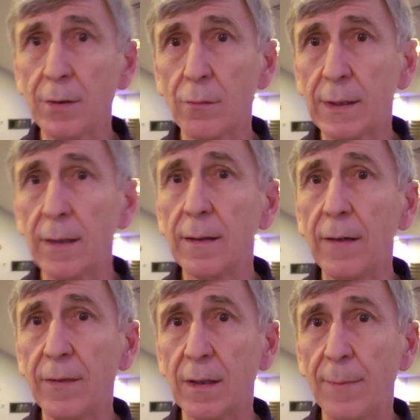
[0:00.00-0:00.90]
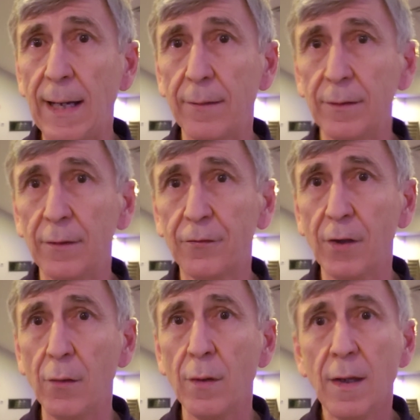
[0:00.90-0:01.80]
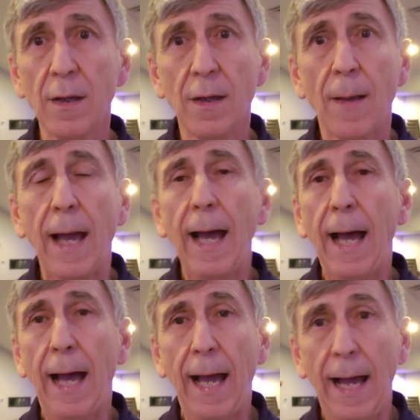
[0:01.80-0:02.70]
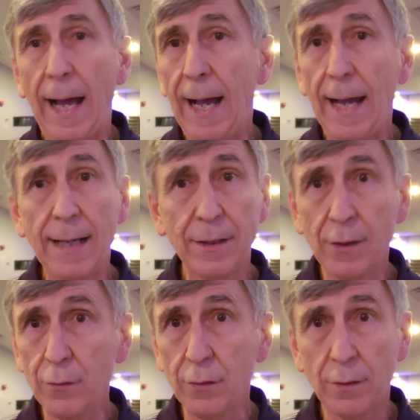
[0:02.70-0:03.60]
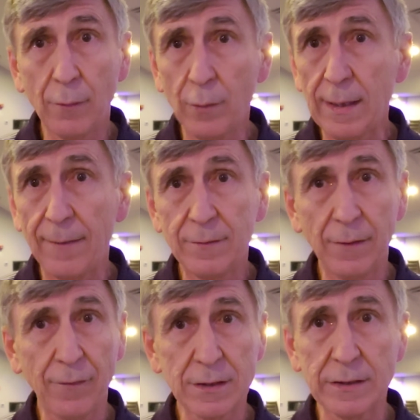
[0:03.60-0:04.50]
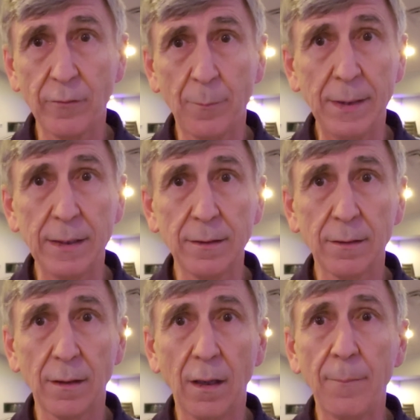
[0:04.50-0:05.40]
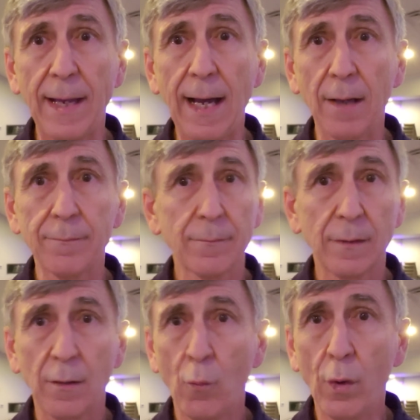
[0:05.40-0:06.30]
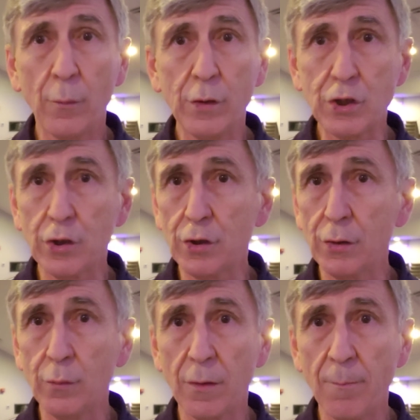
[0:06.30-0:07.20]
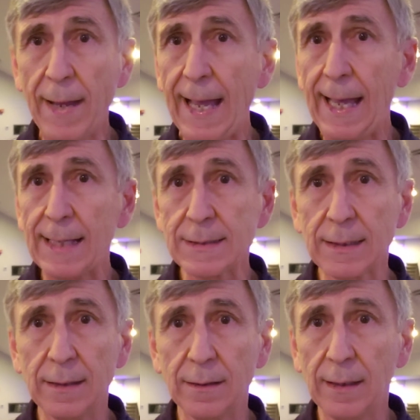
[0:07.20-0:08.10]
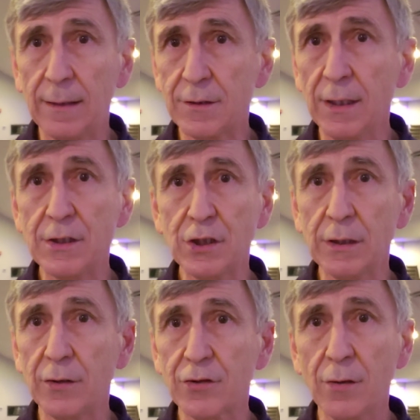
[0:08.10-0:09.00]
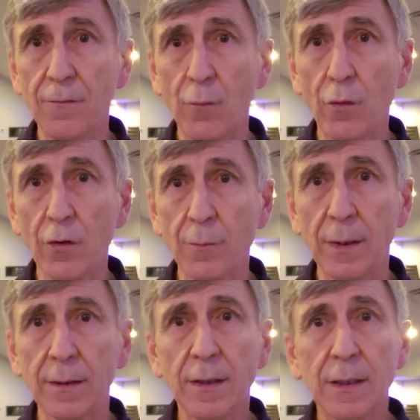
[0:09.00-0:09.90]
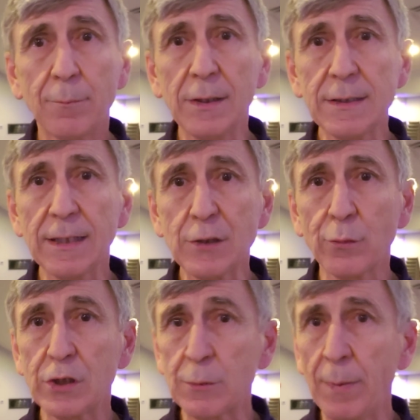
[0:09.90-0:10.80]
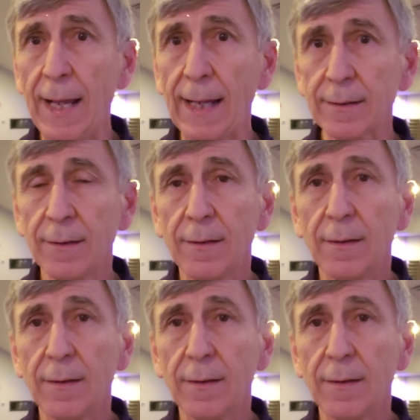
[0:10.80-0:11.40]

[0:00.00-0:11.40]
don't care anything about this. So I, I know that we have differences of opinion about what we should do with masks and, and touching and so forth. But please, let's respect